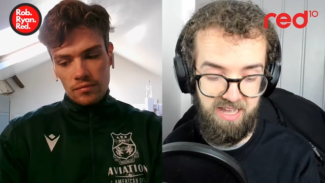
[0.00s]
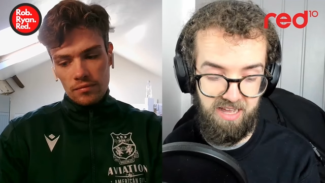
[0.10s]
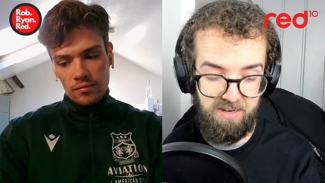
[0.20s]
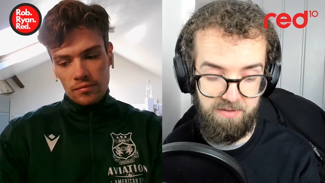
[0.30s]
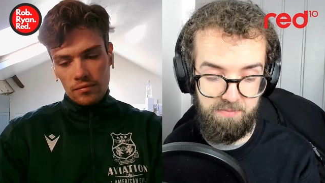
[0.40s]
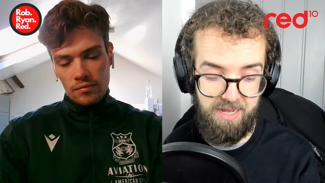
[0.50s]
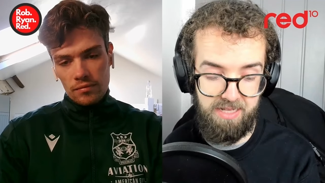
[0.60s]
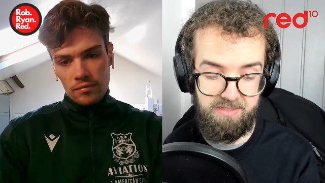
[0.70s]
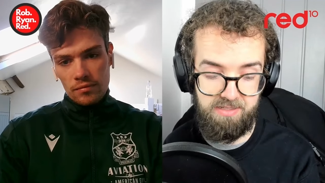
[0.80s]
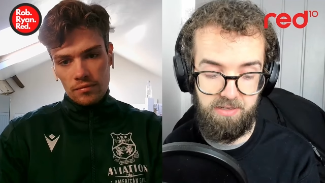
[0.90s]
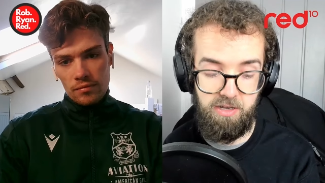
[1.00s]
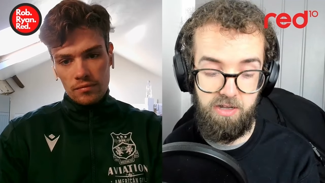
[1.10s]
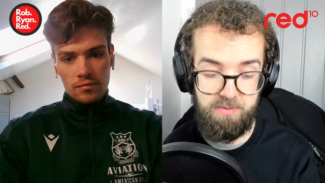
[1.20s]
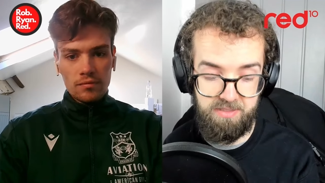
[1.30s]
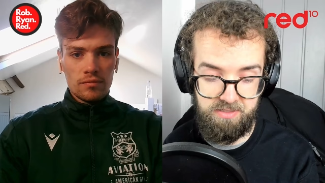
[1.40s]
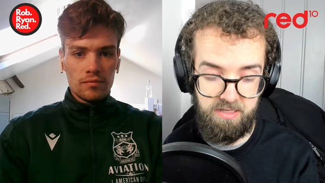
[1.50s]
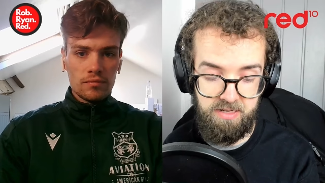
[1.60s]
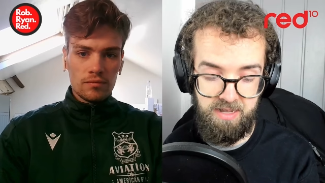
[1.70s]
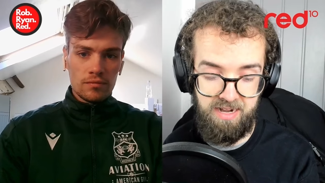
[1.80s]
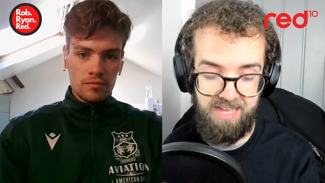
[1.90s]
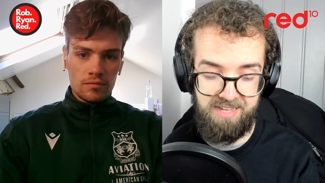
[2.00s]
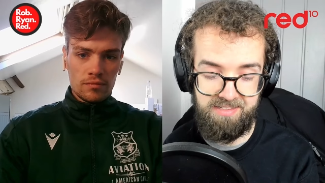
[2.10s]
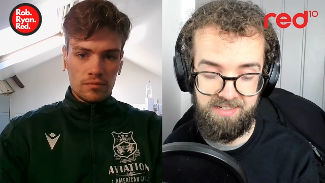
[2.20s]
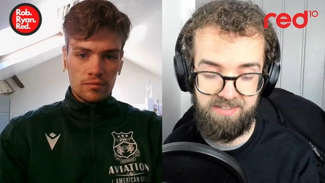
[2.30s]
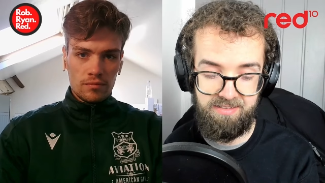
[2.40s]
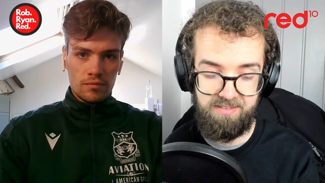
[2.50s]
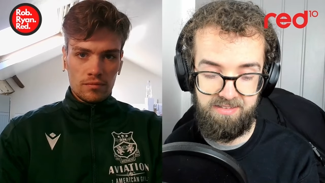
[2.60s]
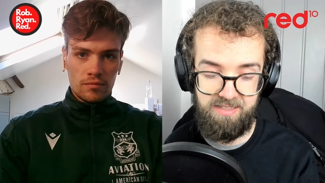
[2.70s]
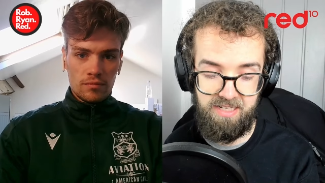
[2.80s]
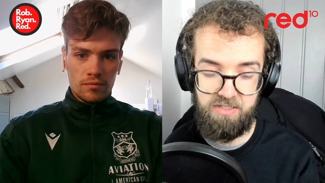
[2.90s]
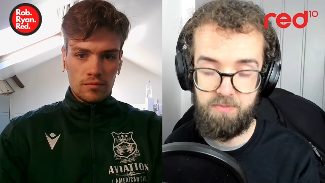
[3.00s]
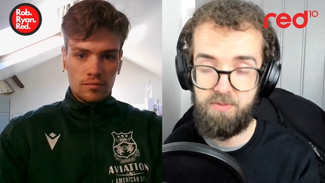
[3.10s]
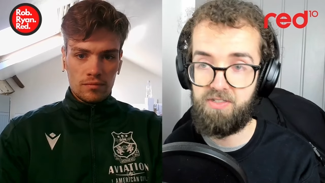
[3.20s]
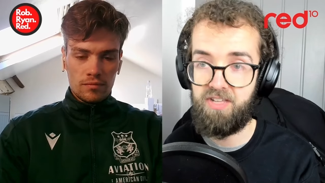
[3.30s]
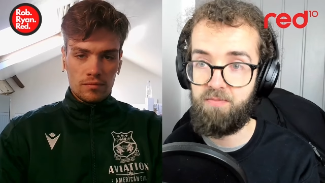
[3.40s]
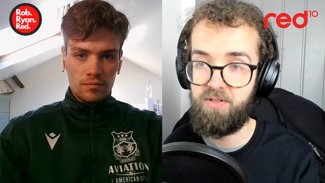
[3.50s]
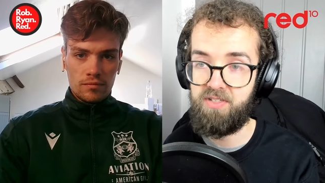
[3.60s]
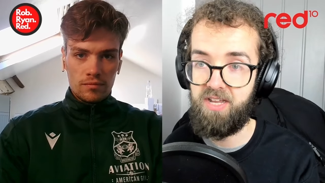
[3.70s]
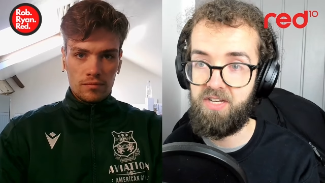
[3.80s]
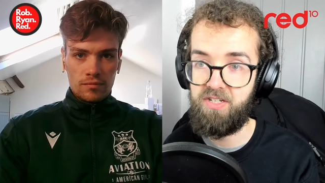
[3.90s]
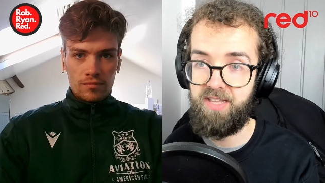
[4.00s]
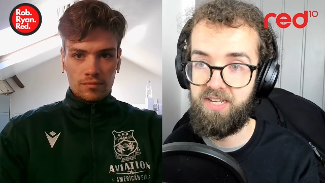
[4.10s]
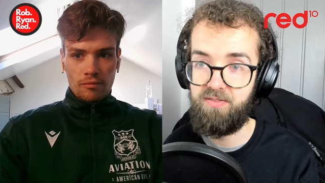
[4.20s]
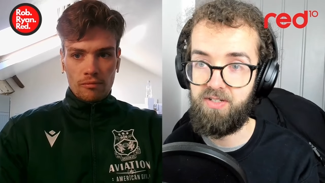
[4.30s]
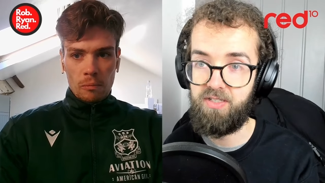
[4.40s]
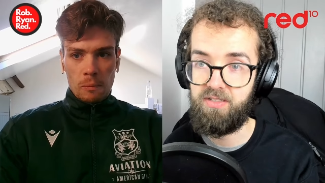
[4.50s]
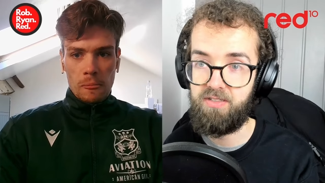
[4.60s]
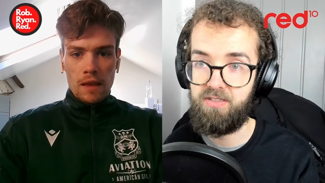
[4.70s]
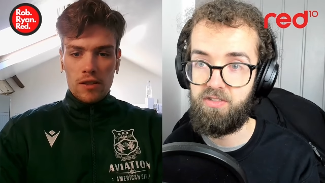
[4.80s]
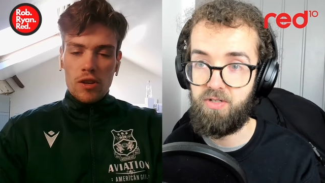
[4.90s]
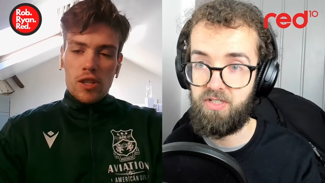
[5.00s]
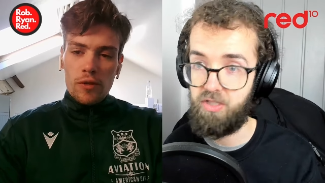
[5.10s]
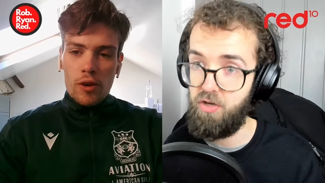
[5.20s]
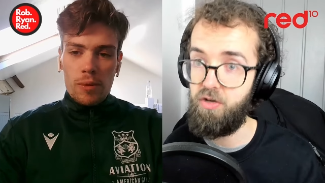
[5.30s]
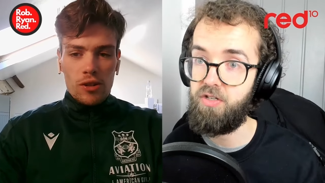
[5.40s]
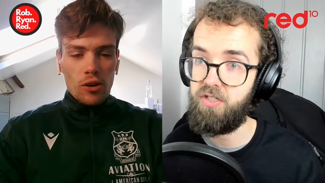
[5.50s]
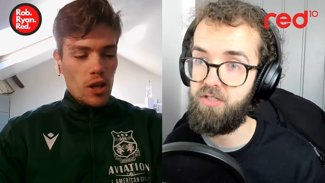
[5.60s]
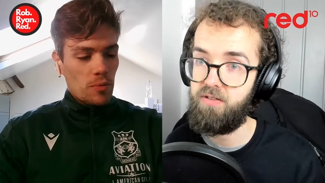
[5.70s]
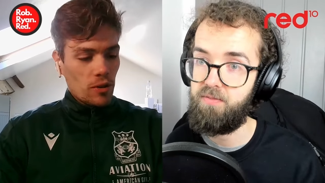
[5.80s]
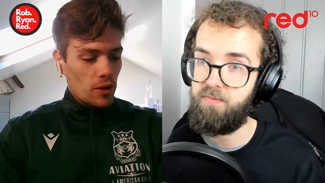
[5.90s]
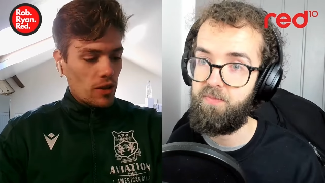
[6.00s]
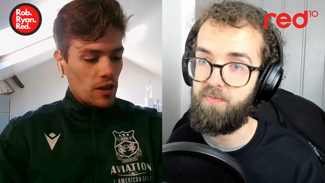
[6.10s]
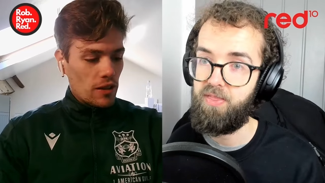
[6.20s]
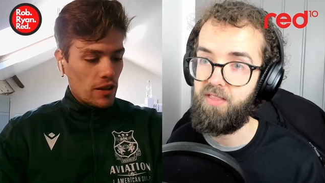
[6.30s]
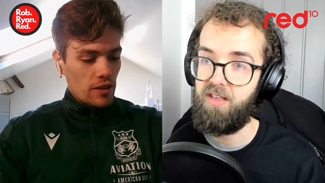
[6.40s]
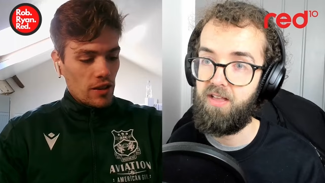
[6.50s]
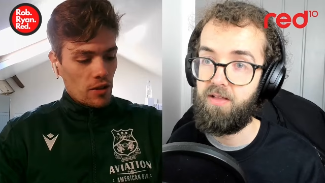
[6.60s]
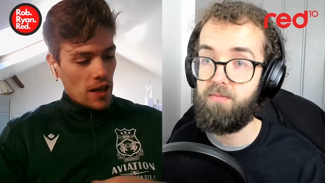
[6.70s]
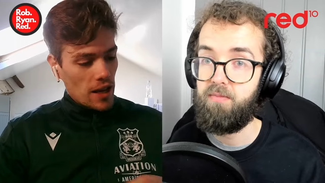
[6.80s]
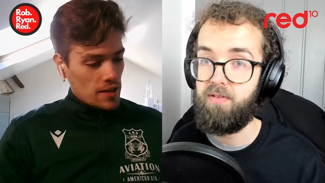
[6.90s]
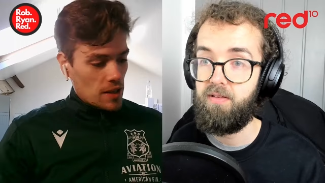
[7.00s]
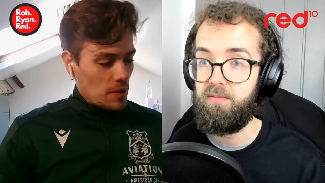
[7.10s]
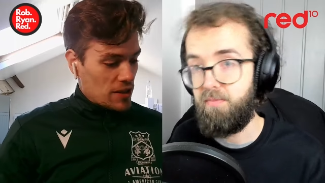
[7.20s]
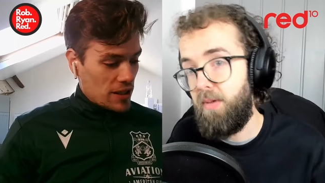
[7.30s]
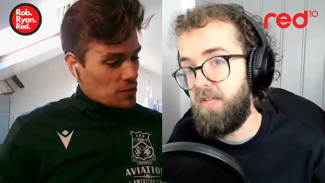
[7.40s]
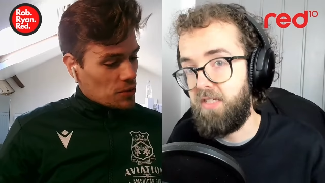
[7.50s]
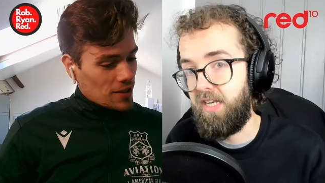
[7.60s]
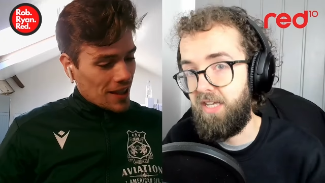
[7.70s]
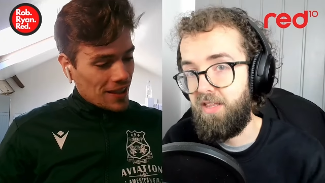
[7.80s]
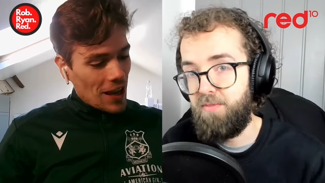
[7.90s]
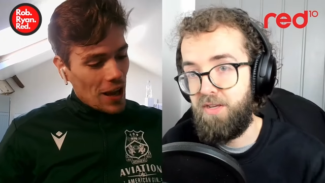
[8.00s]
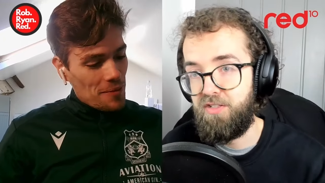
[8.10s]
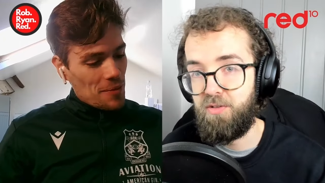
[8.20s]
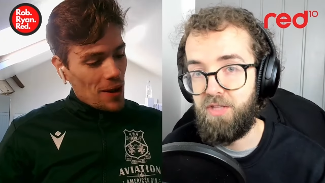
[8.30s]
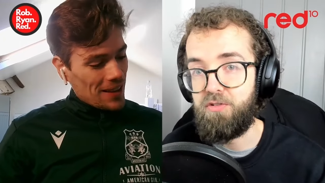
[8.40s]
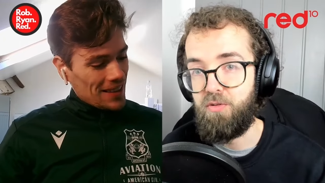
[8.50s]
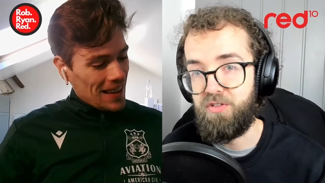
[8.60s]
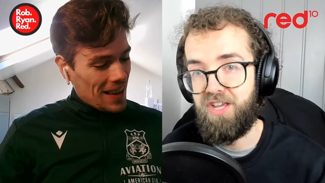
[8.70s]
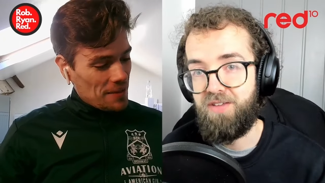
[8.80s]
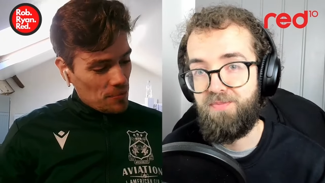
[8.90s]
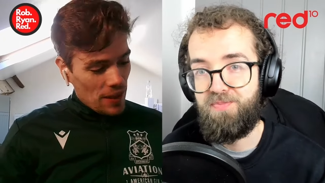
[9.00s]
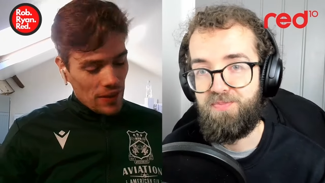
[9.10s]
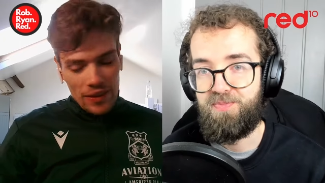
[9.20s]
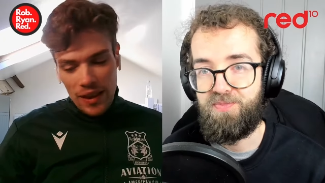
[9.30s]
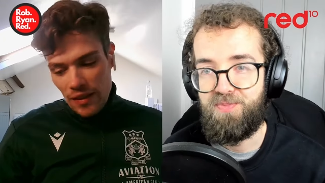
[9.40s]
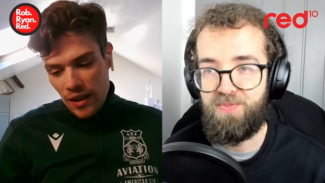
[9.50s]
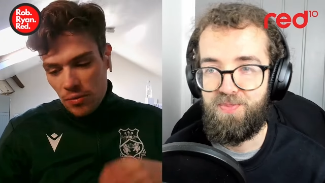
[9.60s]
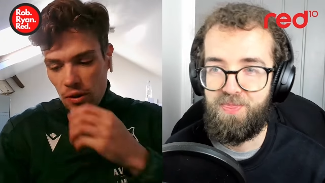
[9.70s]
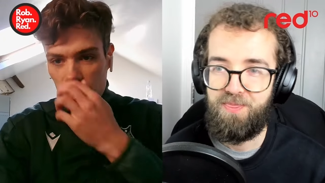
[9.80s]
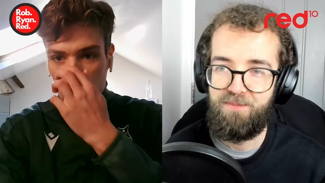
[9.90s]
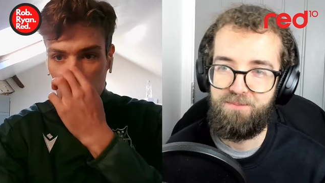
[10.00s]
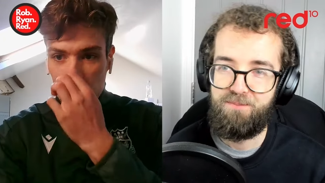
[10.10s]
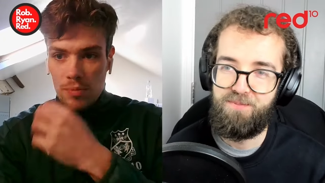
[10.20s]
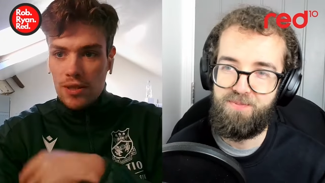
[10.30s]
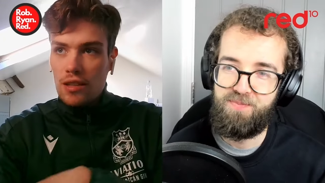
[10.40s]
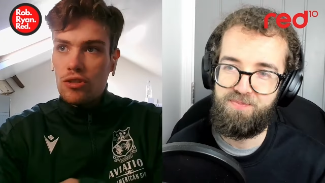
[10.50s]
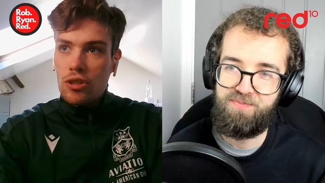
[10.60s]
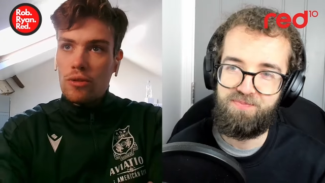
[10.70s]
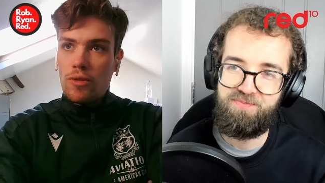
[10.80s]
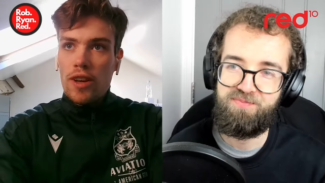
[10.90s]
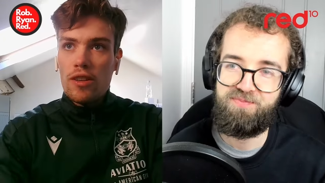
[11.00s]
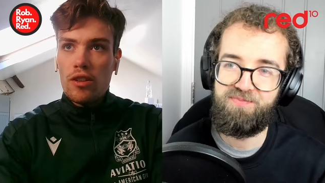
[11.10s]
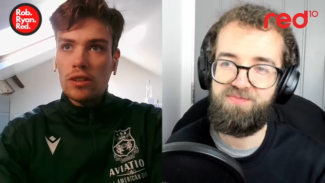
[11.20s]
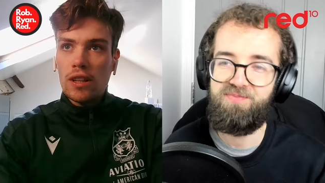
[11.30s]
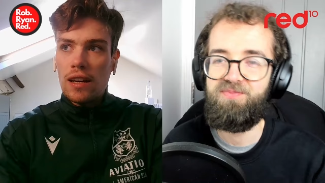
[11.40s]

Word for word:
Speaker 1: and Mads Hermansen at Leicester in terms of save percentage in their divisions. So he's the third, best goalkeeper
Speaker 2: in the world in, in the UK, isn't it? Basically, basically, that's basically um, but that's what yeah, that, that, that's what concerns me because I do think that right